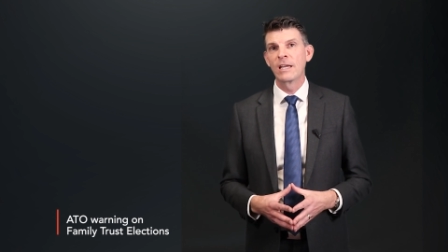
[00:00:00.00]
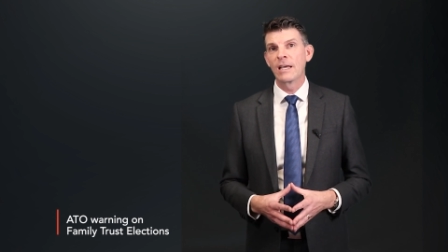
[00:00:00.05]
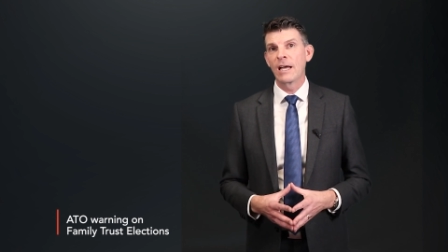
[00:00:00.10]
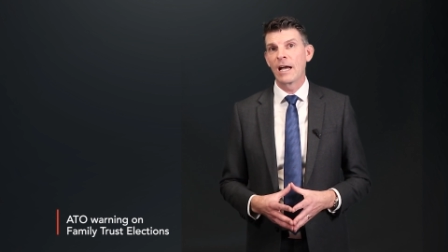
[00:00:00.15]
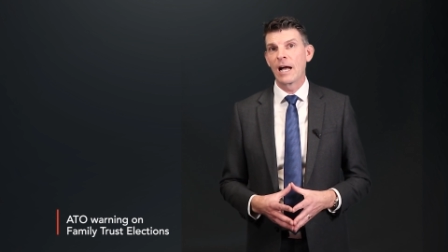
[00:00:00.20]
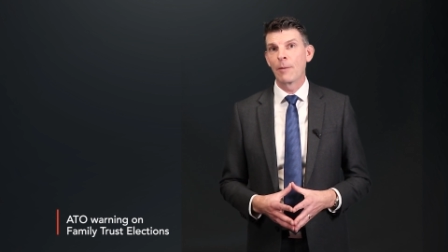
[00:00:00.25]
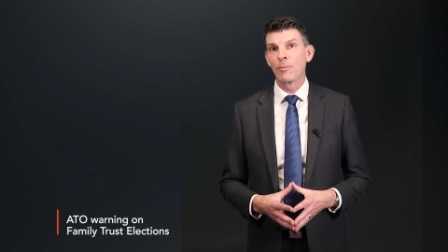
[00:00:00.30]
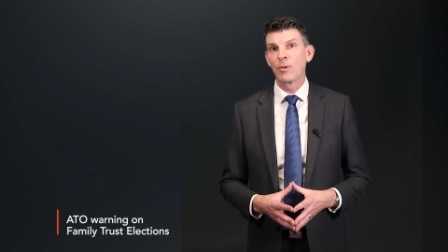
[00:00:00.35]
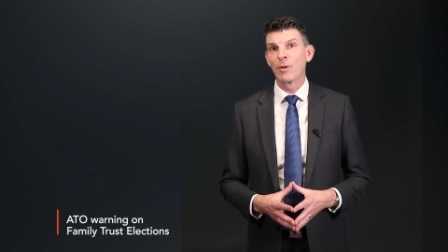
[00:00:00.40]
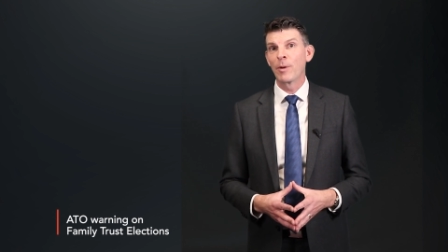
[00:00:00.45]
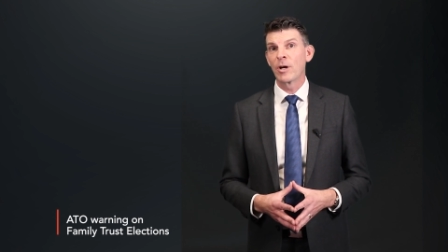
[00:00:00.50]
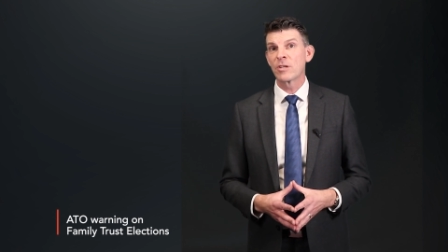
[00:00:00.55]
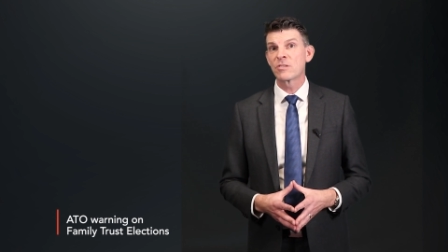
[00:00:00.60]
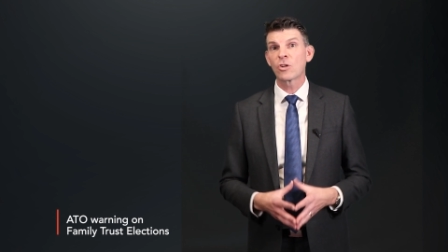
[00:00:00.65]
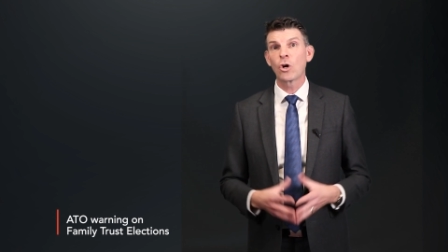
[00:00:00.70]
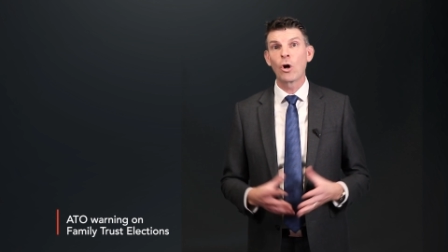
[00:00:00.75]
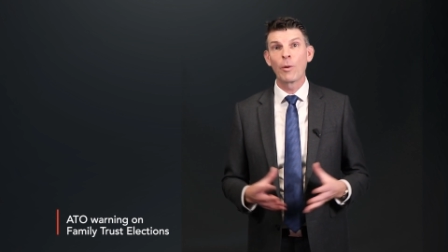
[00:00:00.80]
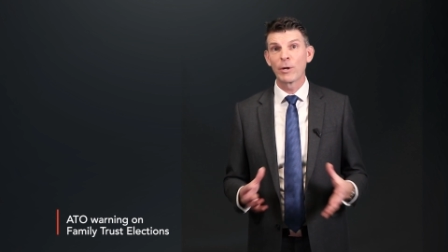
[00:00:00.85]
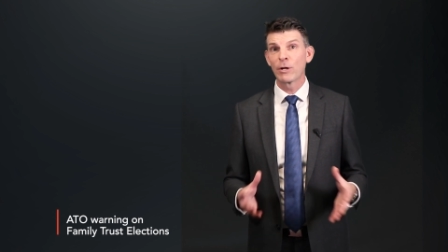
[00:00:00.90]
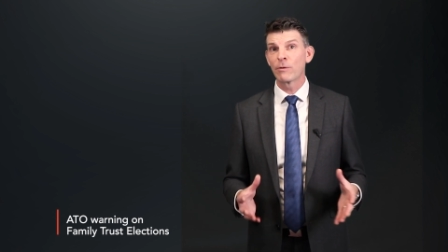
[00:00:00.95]
The most
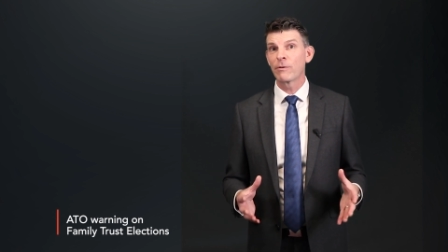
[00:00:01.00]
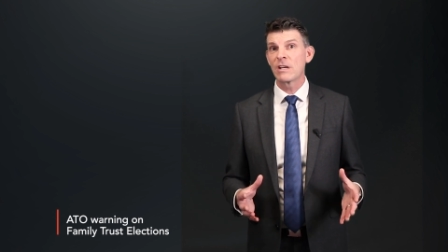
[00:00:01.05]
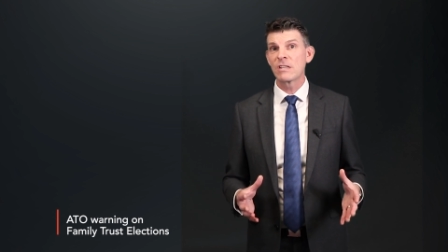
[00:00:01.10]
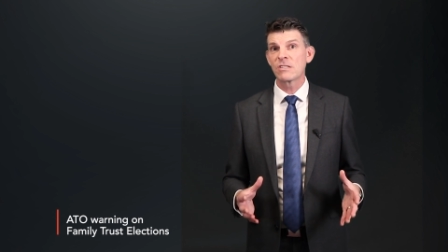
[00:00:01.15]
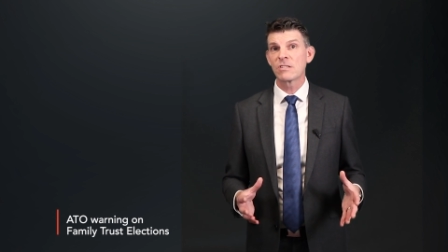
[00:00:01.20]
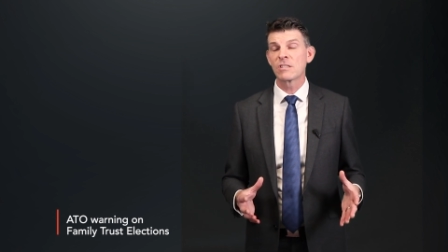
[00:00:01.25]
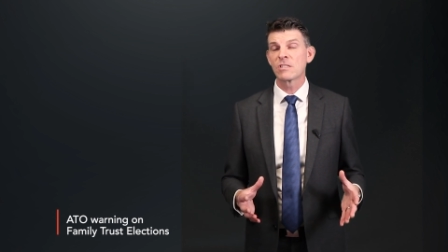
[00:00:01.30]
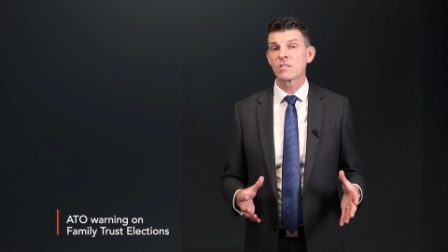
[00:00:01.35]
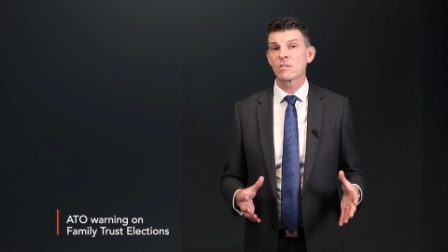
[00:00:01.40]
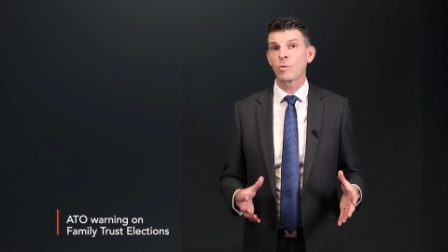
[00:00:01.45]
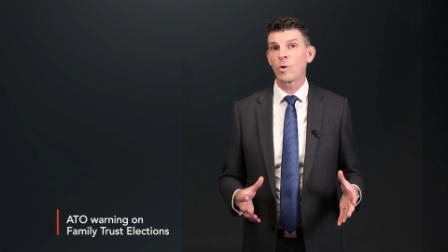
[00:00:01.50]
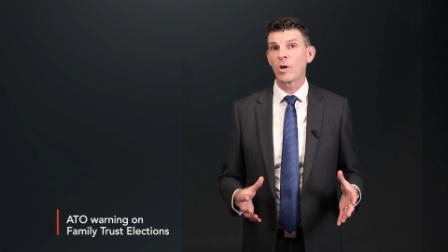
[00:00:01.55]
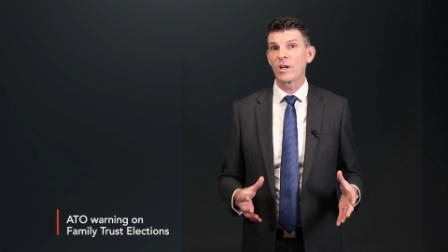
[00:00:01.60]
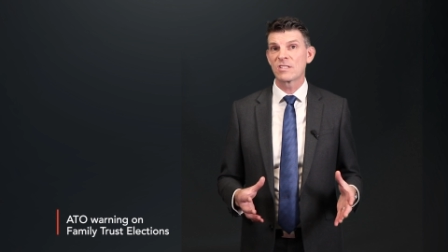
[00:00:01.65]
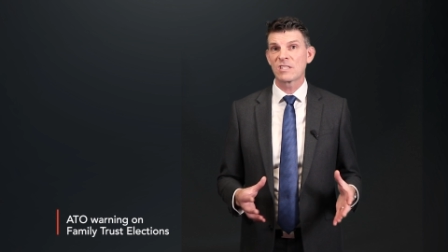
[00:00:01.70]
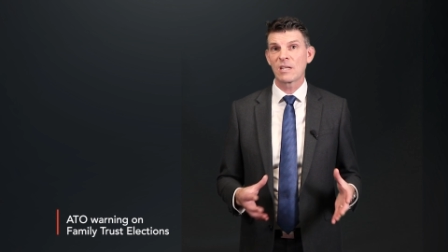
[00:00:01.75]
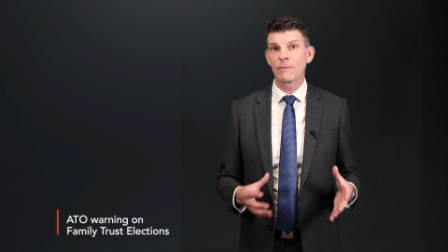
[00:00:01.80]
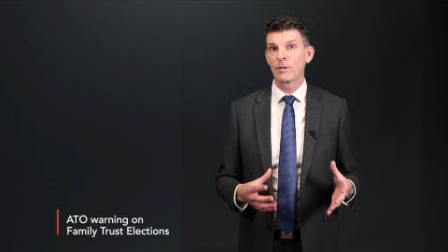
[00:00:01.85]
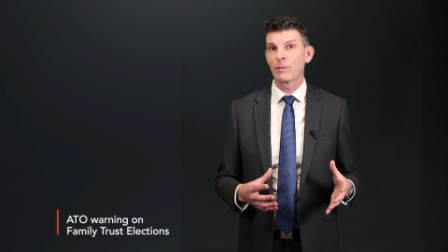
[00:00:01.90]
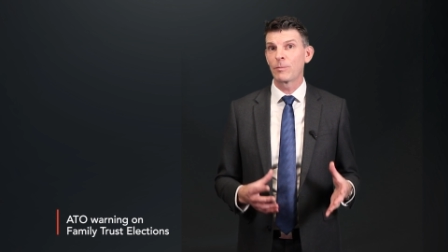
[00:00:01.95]
common reasons why
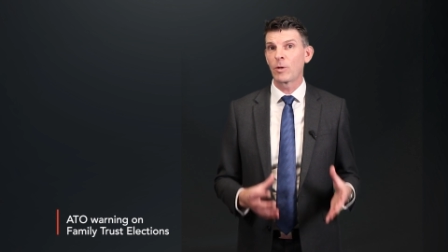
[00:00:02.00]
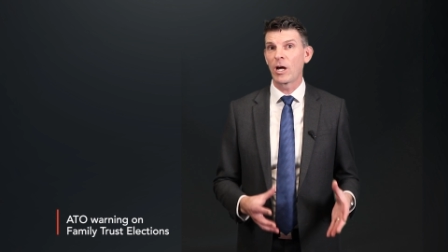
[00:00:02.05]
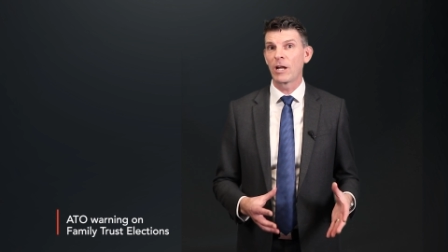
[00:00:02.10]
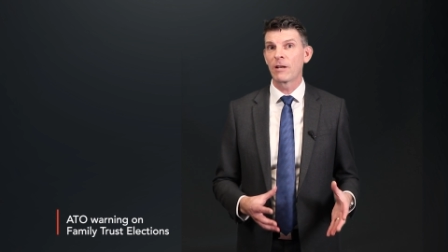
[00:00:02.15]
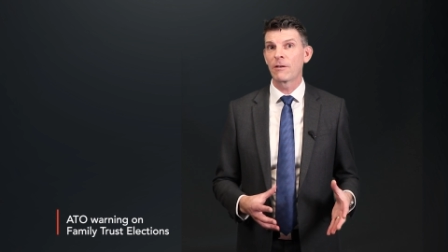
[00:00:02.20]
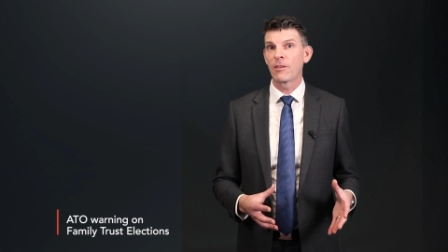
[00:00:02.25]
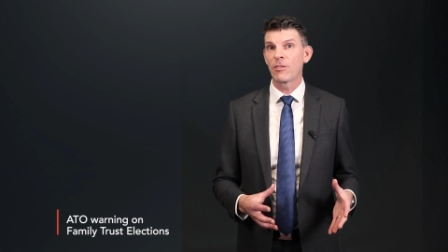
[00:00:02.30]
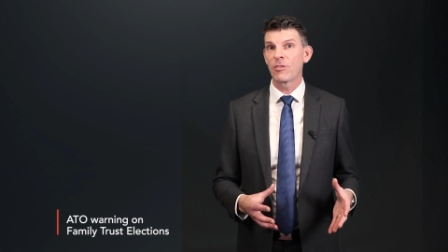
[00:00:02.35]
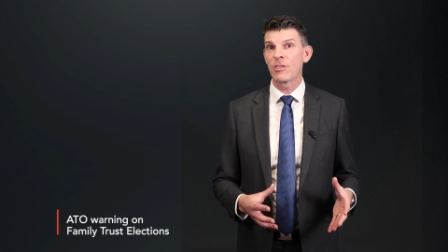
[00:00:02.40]
someone might